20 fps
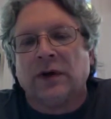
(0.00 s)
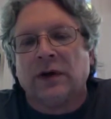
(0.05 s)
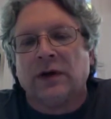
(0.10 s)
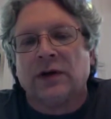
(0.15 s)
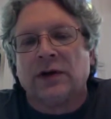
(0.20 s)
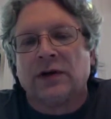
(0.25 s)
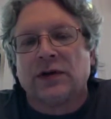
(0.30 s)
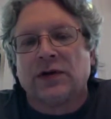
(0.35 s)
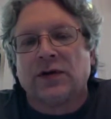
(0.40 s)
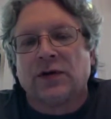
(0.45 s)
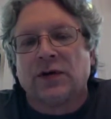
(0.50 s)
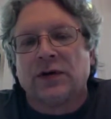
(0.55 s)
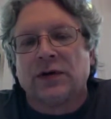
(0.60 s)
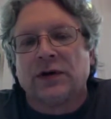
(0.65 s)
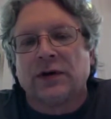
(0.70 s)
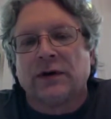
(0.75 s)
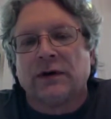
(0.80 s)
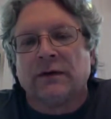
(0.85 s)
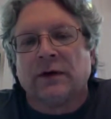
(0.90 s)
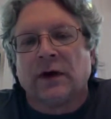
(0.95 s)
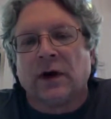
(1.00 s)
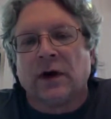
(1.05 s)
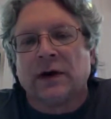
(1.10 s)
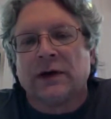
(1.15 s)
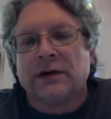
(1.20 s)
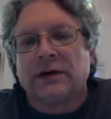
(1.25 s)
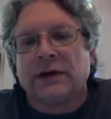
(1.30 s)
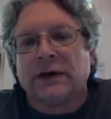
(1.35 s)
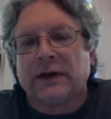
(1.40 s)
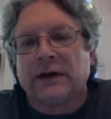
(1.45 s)
the distortion of
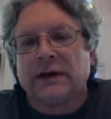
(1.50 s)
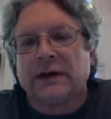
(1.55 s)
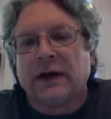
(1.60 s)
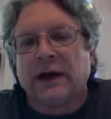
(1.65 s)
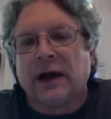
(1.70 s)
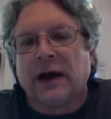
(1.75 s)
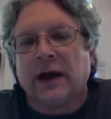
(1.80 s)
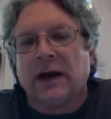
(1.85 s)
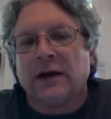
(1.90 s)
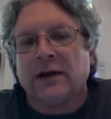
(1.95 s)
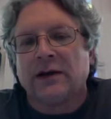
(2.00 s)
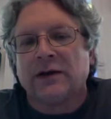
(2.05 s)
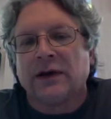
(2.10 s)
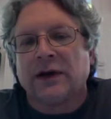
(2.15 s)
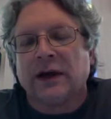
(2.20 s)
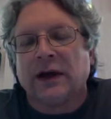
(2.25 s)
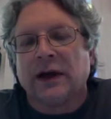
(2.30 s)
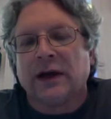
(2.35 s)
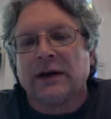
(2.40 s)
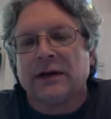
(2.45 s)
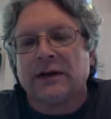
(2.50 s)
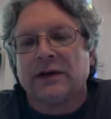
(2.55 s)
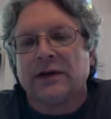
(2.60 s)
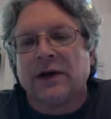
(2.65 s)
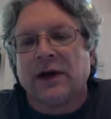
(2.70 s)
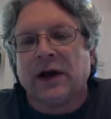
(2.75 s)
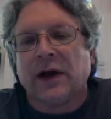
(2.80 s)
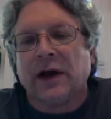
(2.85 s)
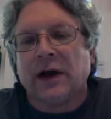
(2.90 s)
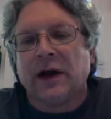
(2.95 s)
Augustine's theology has
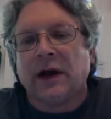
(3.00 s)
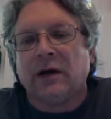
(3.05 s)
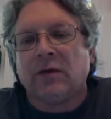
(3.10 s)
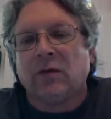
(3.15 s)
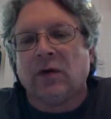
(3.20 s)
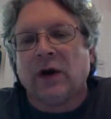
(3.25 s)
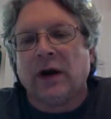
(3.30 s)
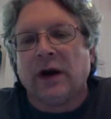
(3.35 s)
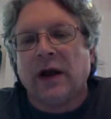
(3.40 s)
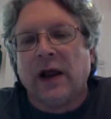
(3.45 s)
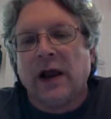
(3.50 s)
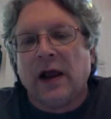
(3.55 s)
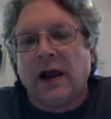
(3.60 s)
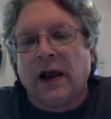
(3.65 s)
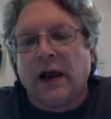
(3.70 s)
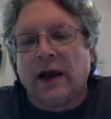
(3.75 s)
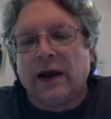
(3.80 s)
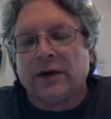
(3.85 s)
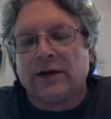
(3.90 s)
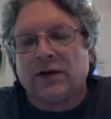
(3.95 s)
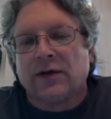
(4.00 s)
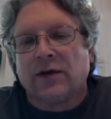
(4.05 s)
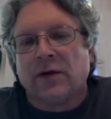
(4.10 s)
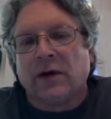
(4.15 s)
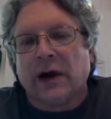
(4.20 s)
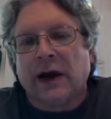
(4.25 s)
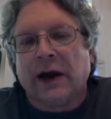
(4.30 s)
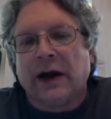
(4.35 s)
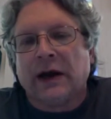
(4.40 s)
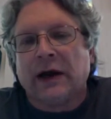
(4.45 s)
done and what has
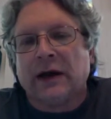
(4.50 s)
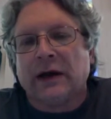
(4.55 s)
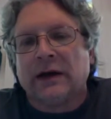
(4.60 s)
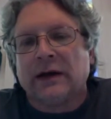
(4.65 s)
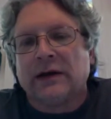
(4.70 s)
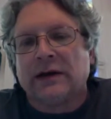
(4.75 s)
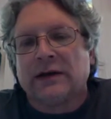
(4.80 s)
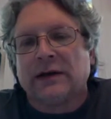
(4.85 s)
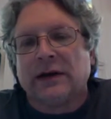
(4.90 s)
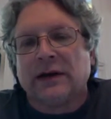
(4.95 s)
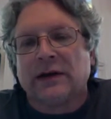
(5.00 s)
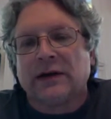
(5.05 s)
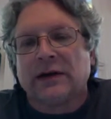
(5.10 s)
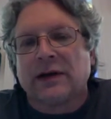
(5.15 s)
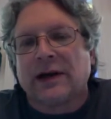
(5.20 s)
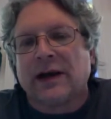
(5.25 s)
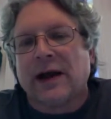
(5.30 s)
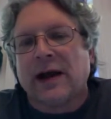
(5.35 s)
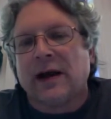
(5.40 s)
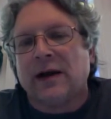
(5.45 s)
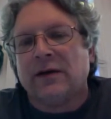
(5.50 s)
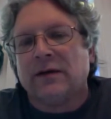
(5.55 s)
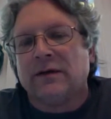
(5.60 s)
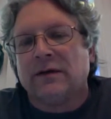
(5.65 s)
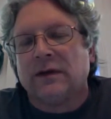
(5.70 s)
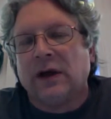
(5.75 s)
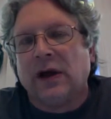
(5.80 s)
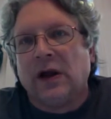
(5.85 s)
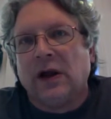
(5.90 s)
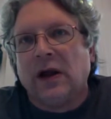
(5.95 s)
created, in a sense, a kind
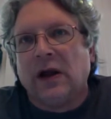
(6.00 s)
of